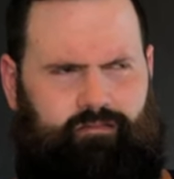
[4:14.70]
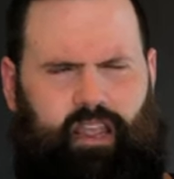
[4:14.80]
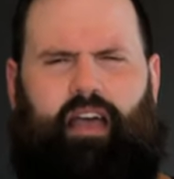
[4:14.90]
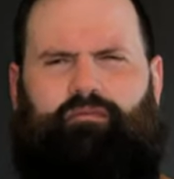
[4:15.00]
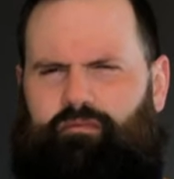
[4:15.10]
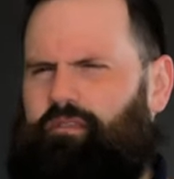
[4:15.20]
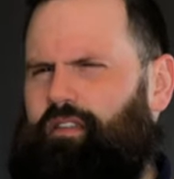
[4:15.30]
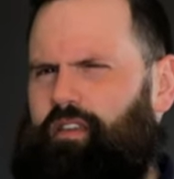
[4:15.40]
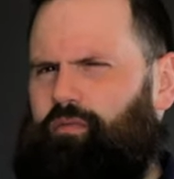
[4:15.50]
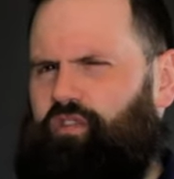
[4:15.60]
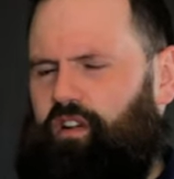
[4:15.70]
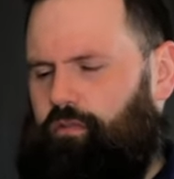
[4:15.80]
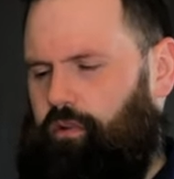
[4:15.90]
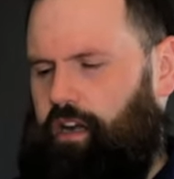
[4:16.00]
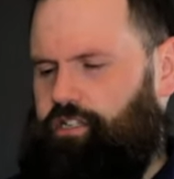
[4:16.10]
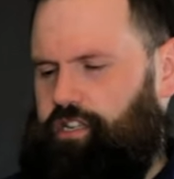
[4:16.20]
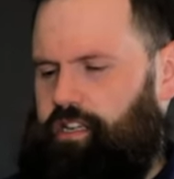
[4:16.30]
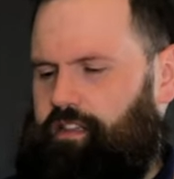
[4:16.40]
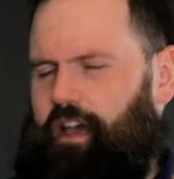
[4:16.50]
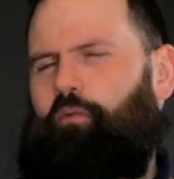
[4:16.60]
Yeah, I think it was General
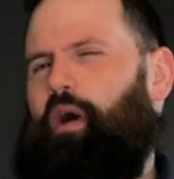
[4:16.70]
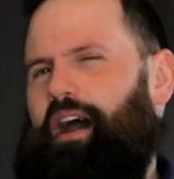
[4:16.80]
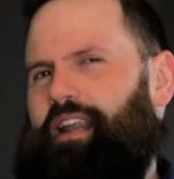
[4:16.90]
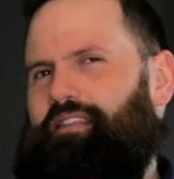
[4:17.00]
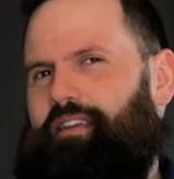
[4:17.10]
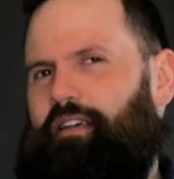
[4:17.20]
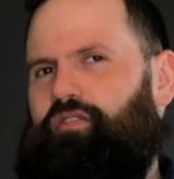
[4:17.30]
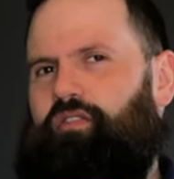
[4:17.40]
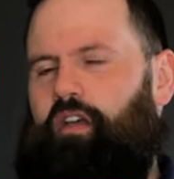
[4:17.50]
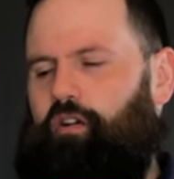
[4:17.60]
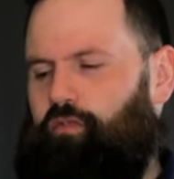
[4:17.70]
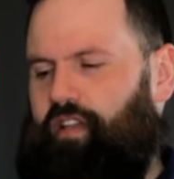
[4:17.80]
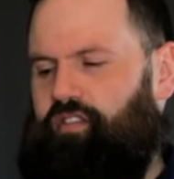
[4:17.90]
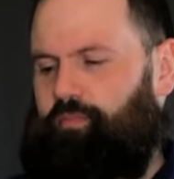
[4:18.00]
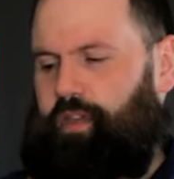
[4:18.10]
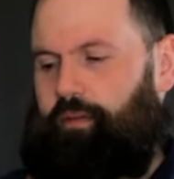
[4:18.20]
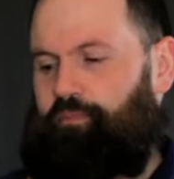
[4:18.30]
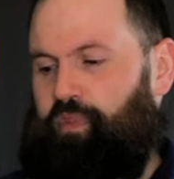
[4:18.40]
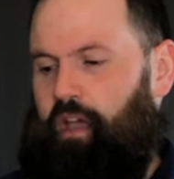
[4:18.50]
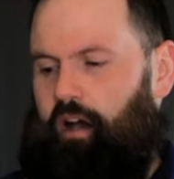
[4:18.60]
Washington that wanted this recipe.
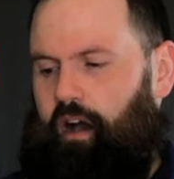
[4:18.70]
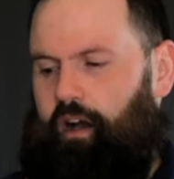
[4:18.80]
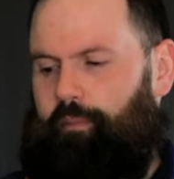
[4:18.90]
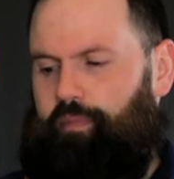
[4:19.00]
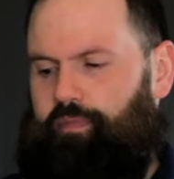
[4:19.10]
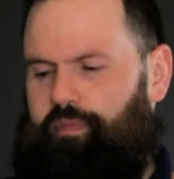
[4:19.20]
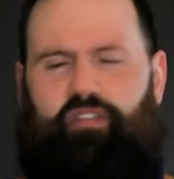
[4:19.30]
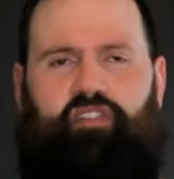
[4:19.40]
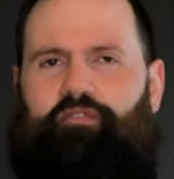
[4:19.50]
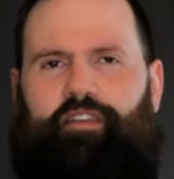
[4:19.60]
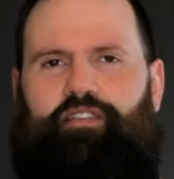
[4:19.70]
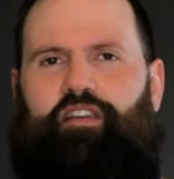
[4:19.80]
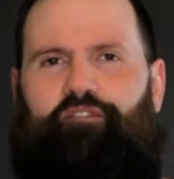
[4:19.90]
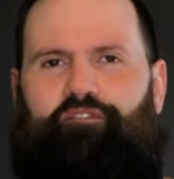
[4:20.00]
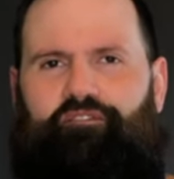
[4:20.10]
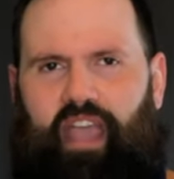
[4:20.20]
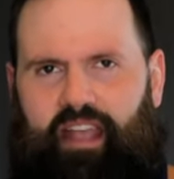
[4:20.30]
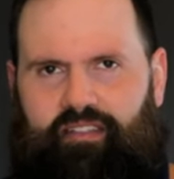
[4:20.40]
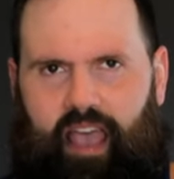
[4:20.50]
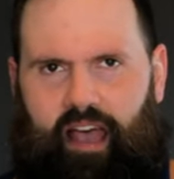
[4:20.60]
This stuff is
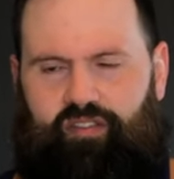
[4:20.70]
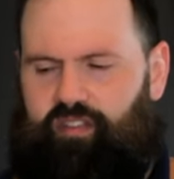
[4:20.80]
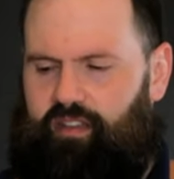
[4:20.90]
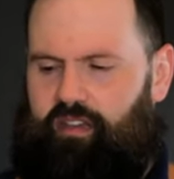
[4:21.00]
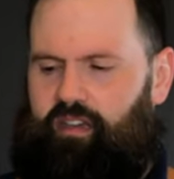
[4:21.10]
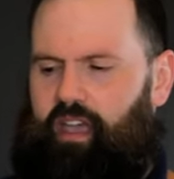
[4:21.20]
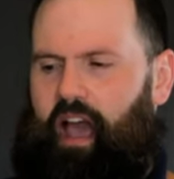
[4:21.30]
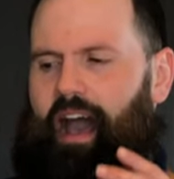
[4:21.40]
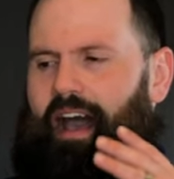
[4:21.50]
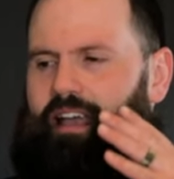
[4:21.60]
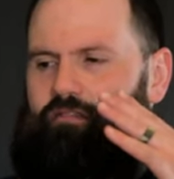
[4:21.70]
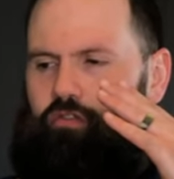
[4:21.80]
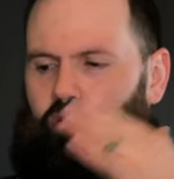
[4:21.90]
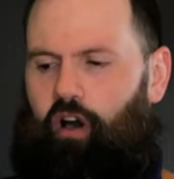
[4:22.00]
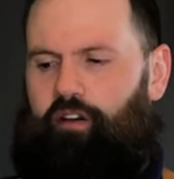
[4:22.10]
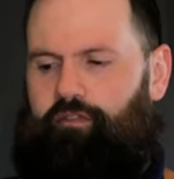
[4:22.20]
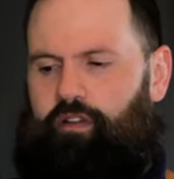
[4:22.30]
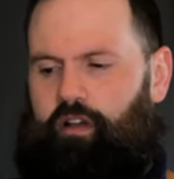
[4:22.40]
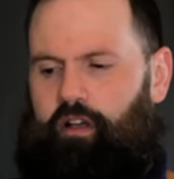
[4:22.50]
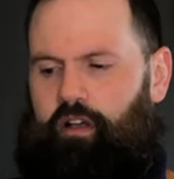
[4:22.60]
fantastic. I love
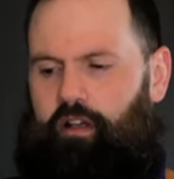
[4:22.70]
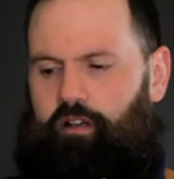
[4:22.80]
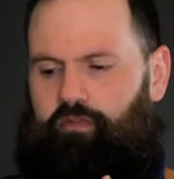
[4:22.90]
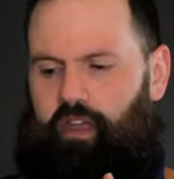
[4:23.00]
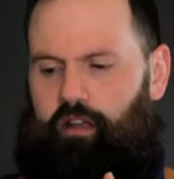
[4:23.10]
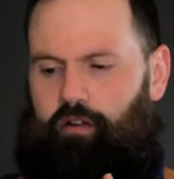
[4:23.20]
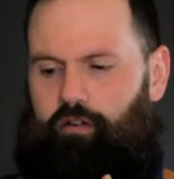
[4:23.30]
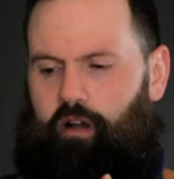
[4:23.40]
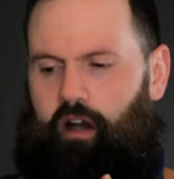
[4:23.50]
their